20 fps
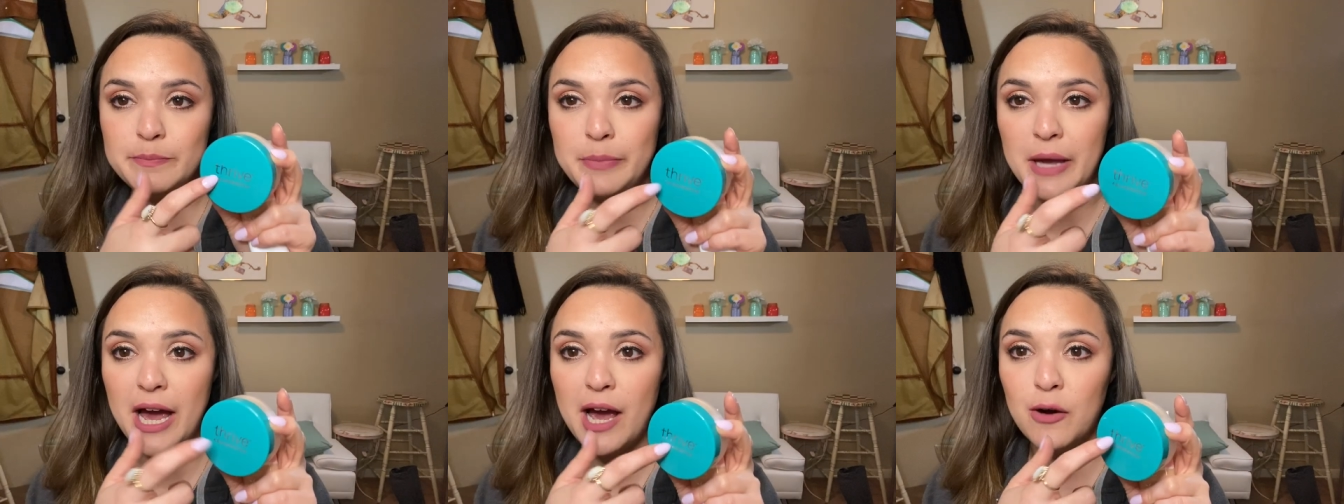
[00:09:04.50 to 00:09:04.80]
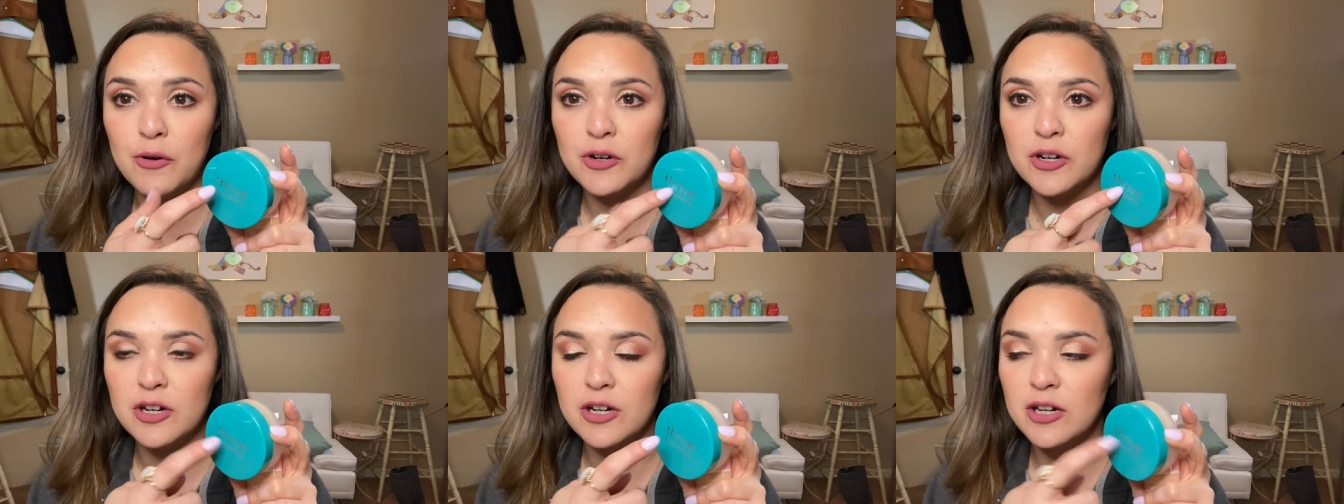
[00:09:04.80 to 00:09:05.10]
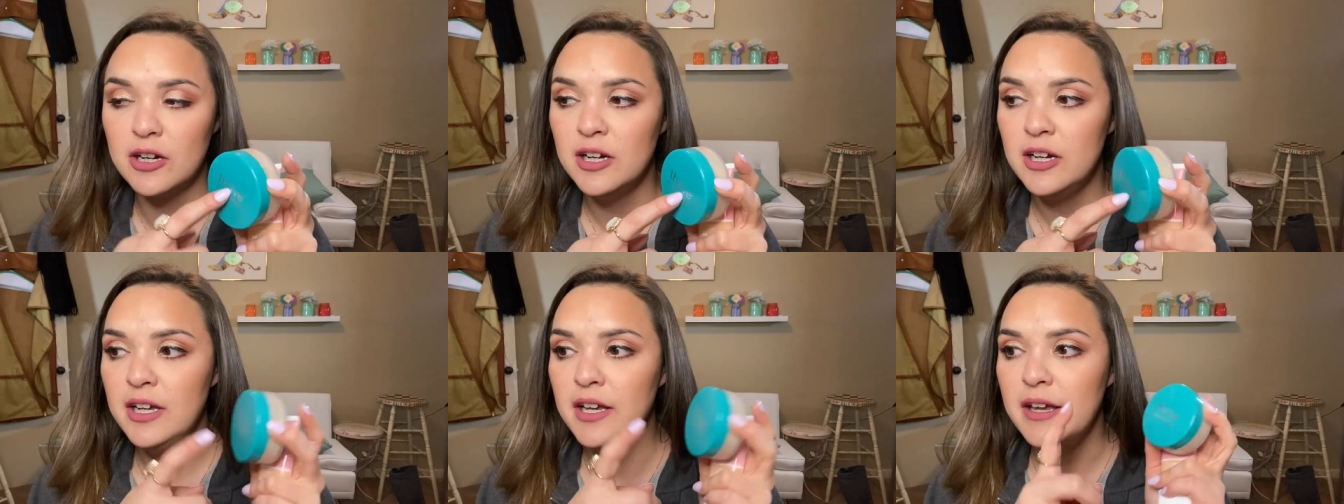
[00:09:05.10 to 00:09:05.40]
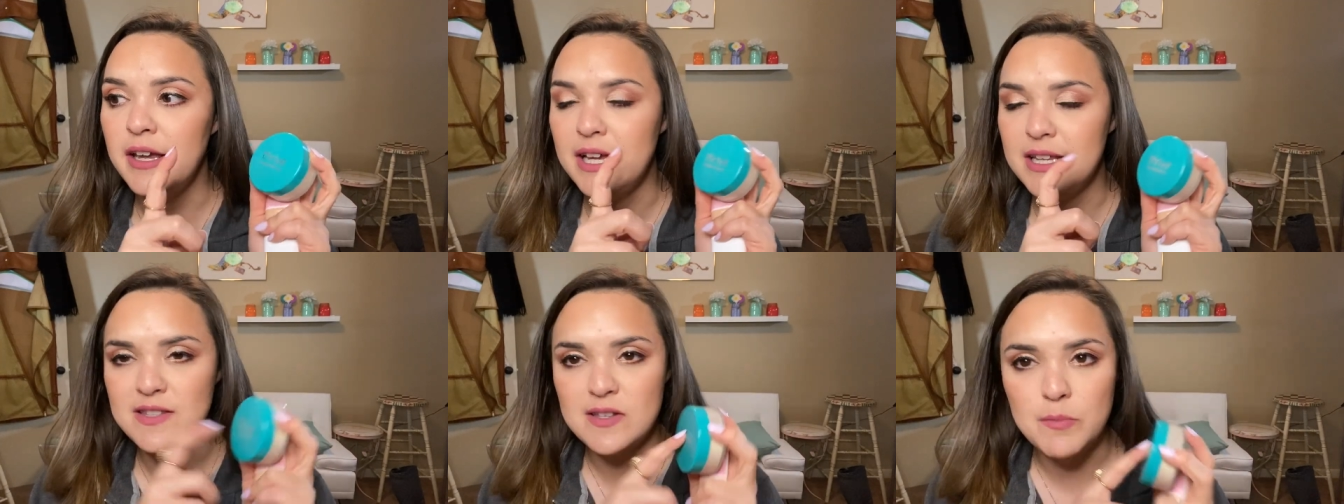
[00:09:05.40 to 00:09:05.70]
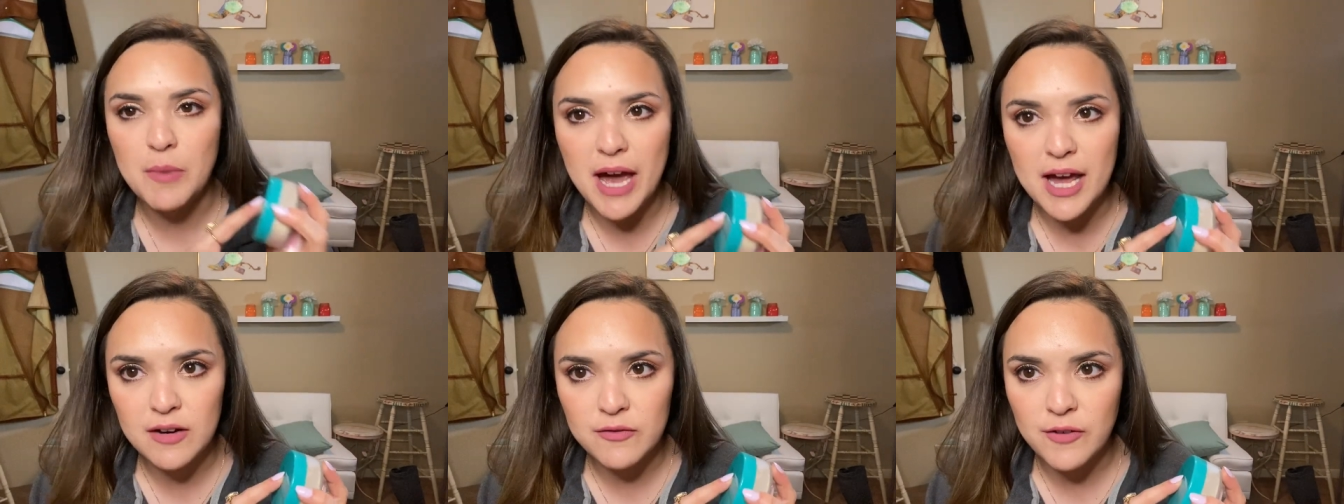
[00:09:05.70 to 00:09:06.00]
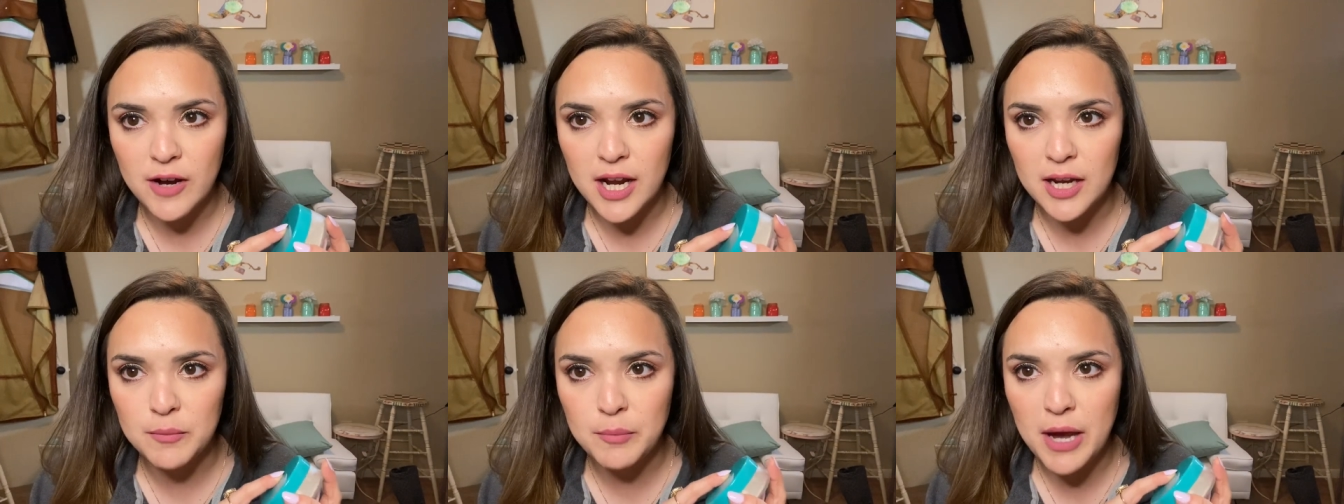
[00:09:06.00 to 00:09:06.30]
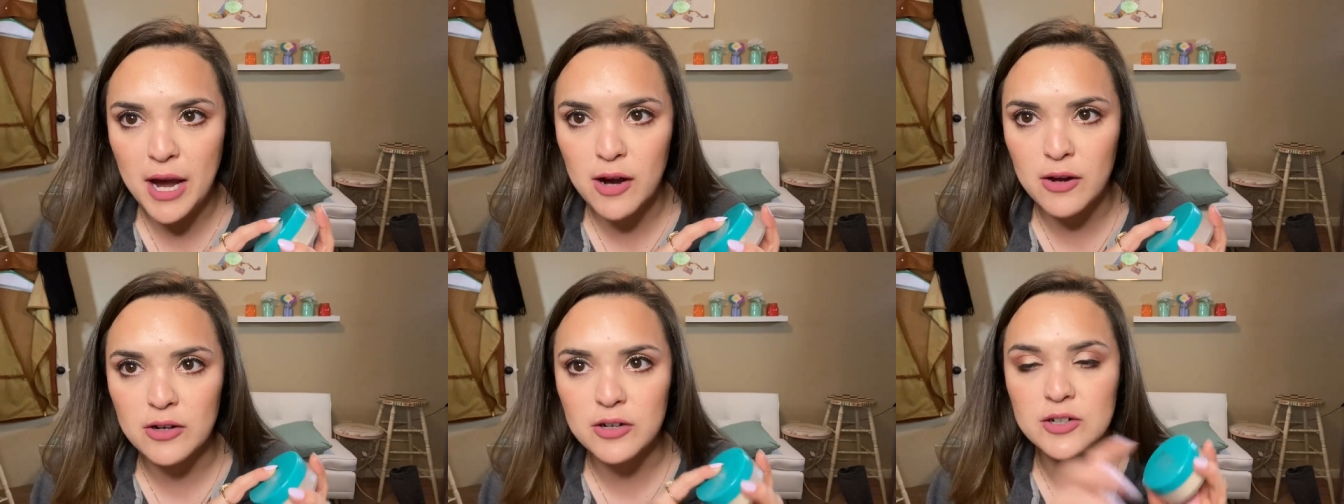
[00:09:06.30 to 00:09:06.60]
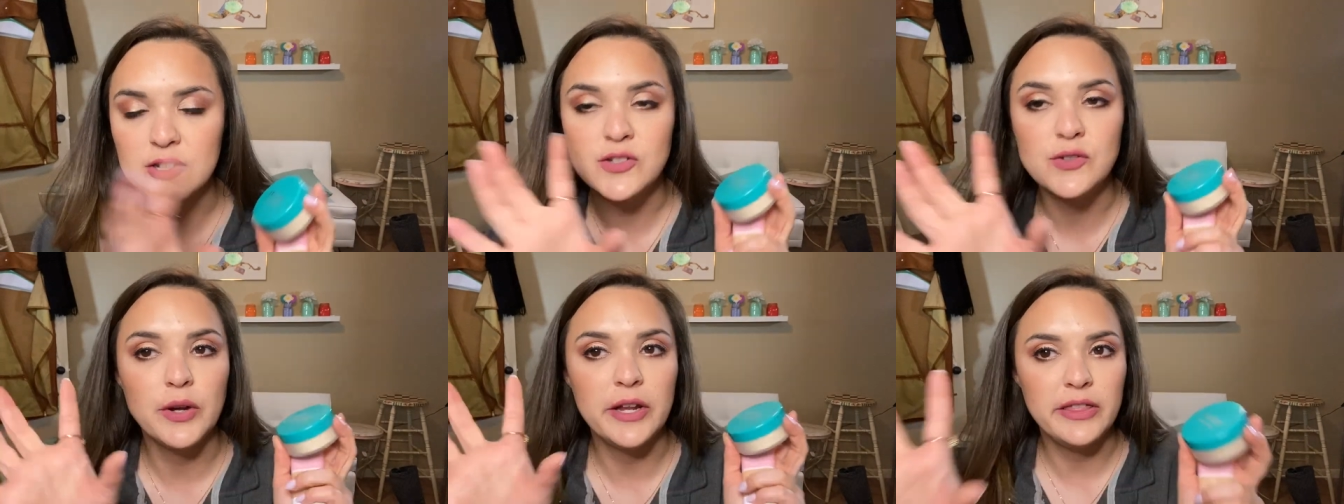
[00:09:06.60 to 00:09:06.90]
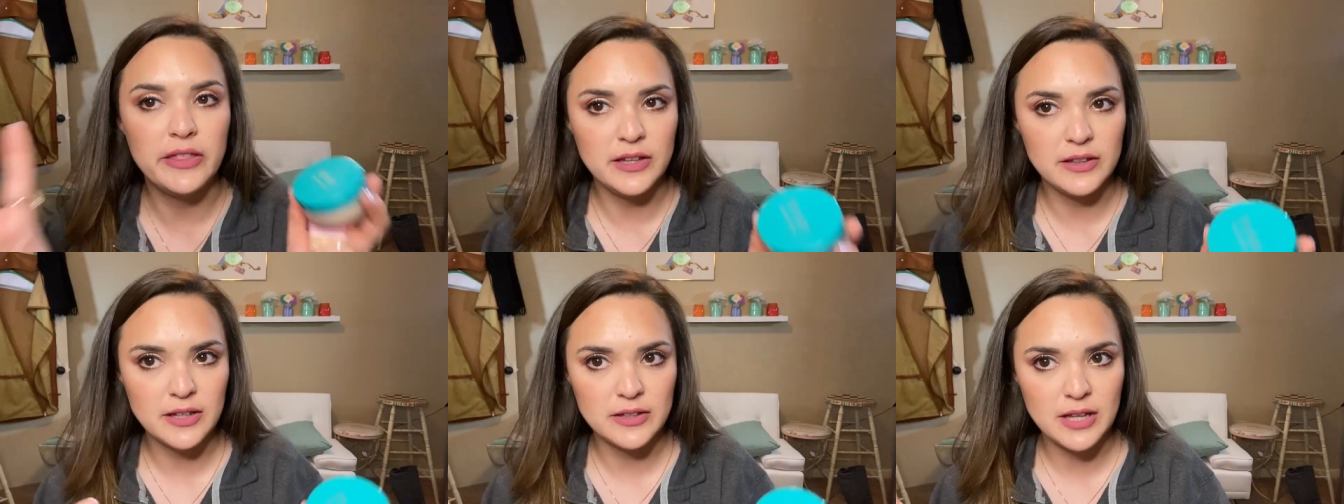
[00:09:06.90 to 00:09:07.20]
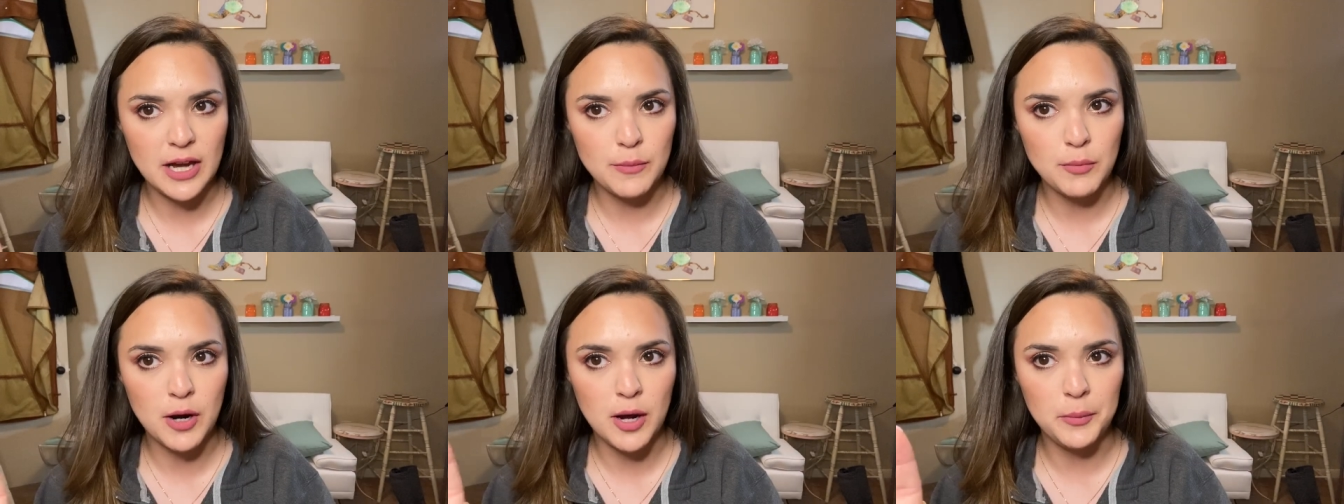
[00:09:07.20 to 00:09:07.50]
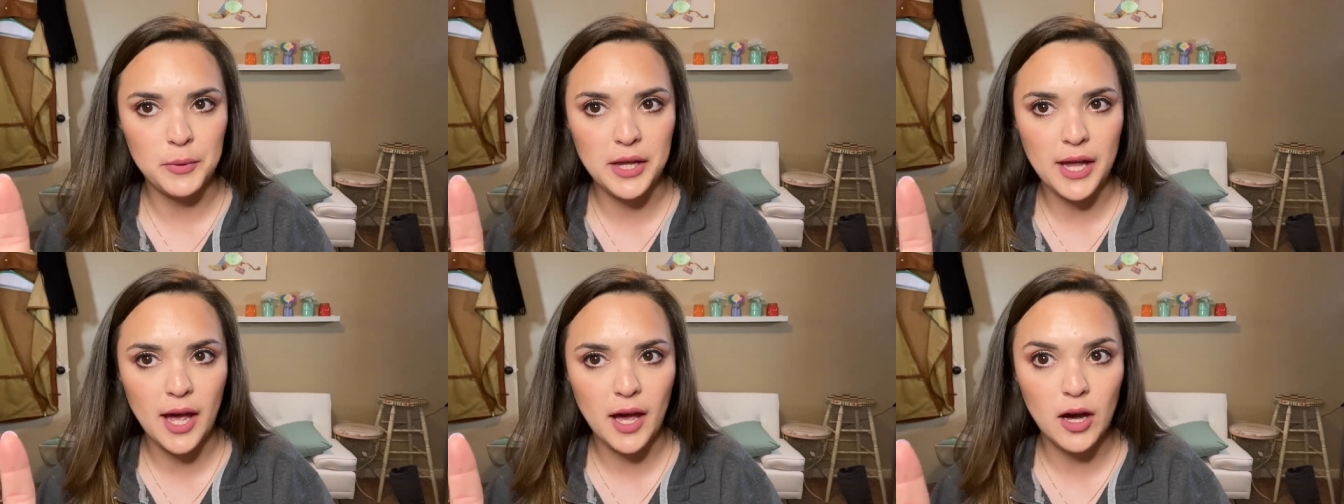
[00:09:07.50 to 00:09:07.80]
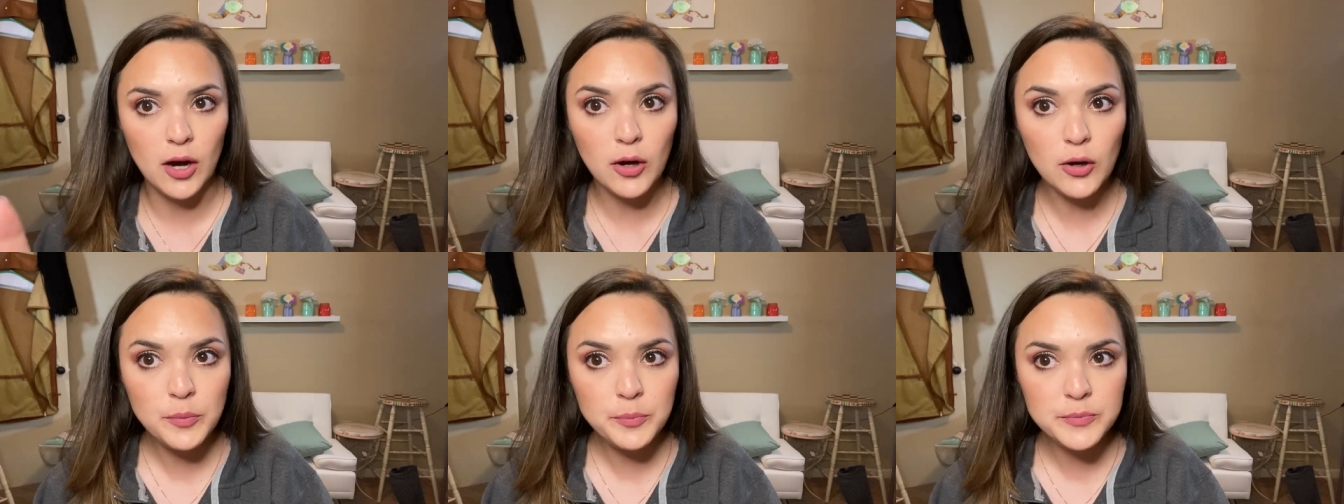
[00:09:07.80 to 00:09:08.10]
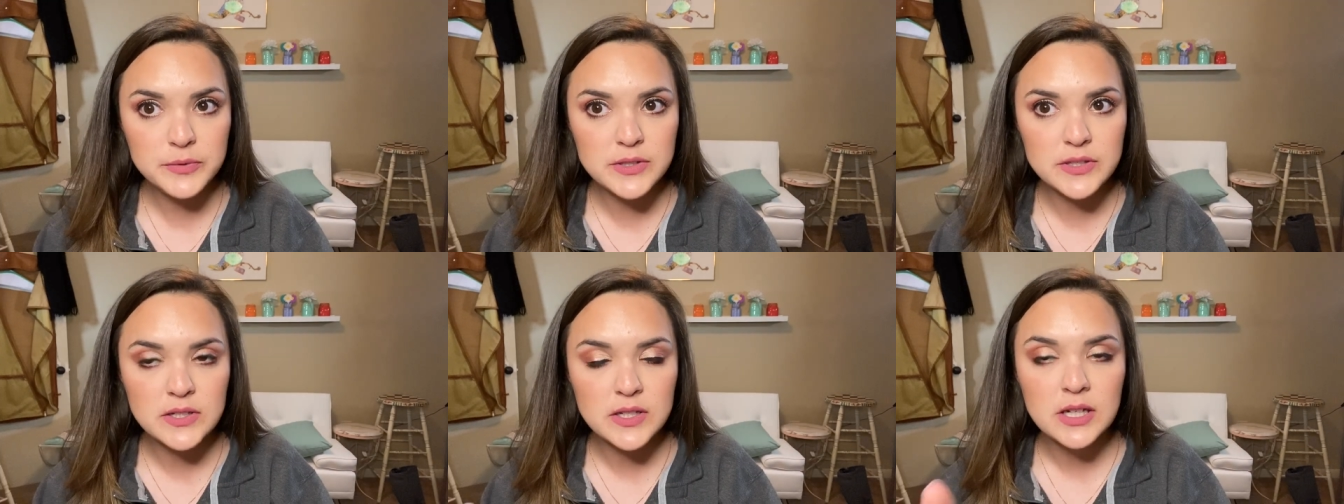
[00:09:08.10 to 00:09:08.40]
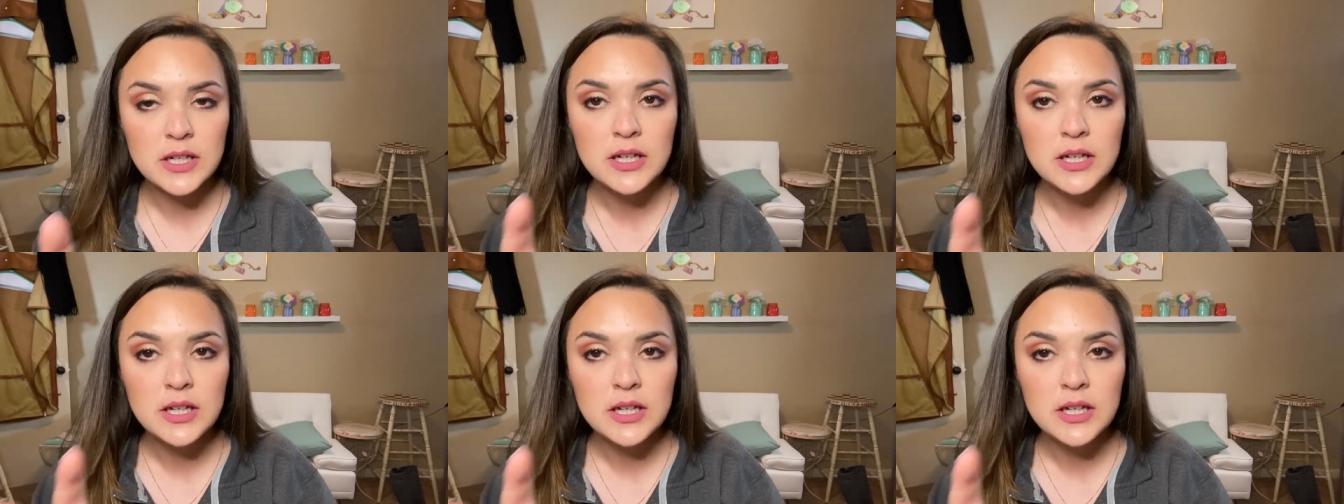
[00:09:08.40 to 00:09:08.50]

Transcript: powder. It's a mattifying powder, so I think that that probably helped.